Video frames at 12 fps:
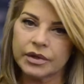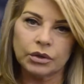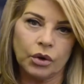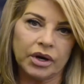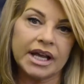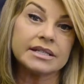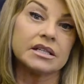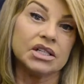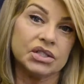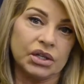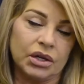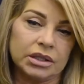the Lord as an
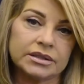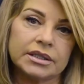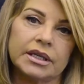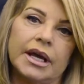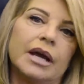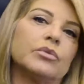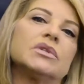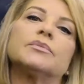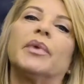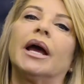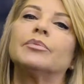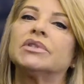adult and was
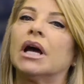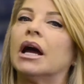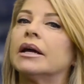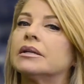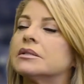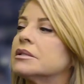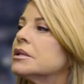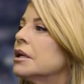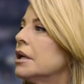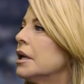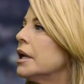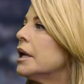baptized
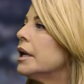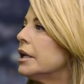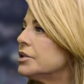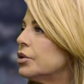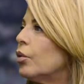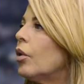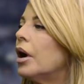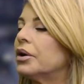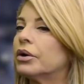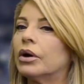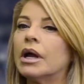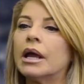into
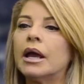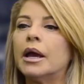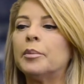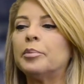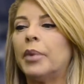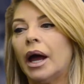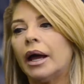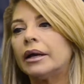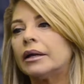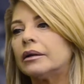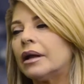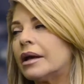water.
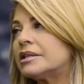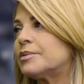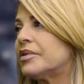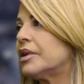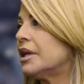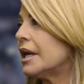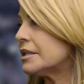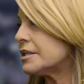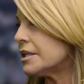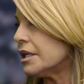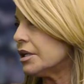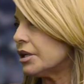But I spent the next
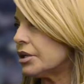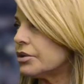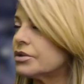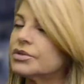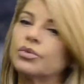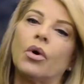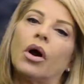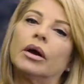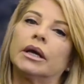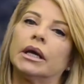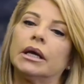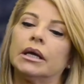10 years
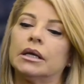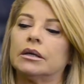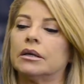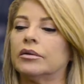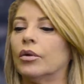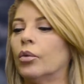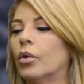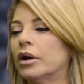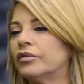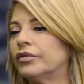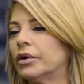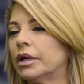walking
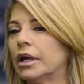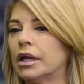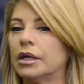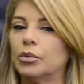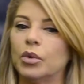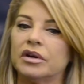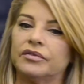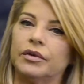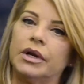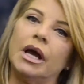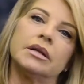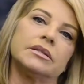one foot in and one
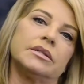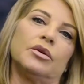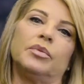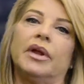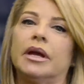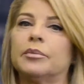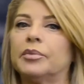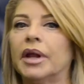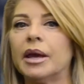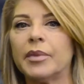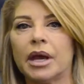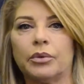foot out, still playing
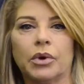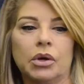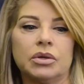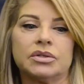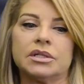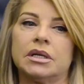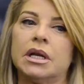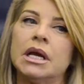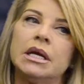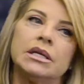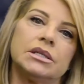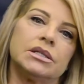playmate roles and
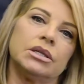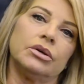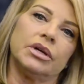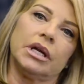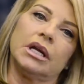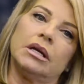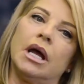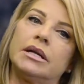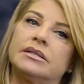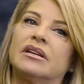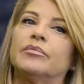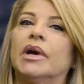still getting
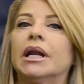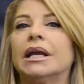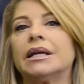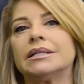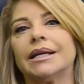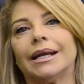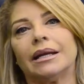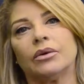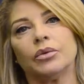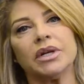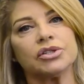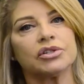lots of money and dating
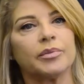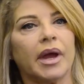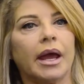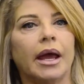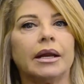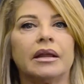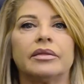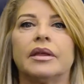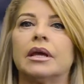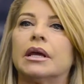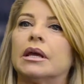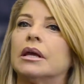rich men and
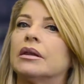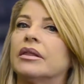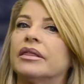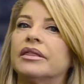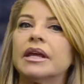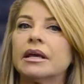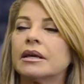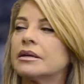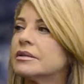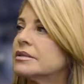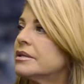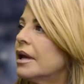thinking
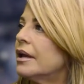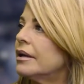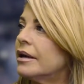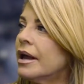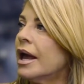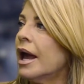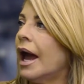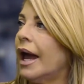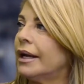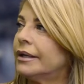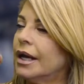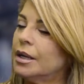things. And I
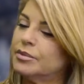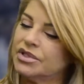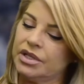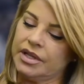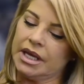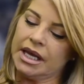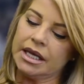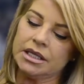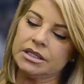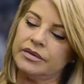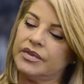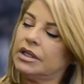had come to the
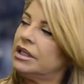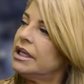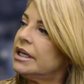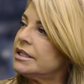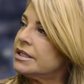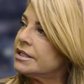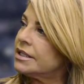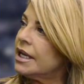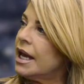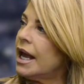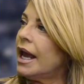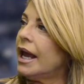end of the list
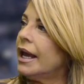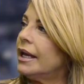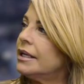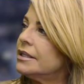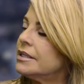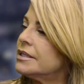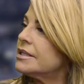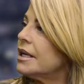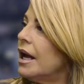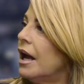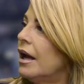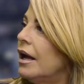and
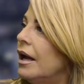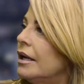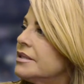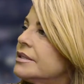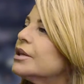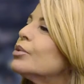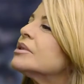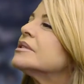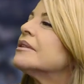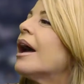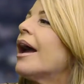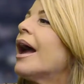still was
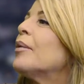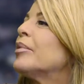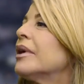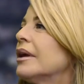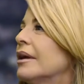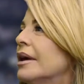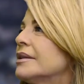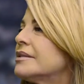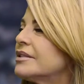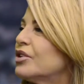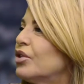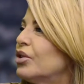not happy. I
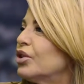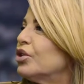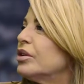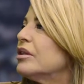still could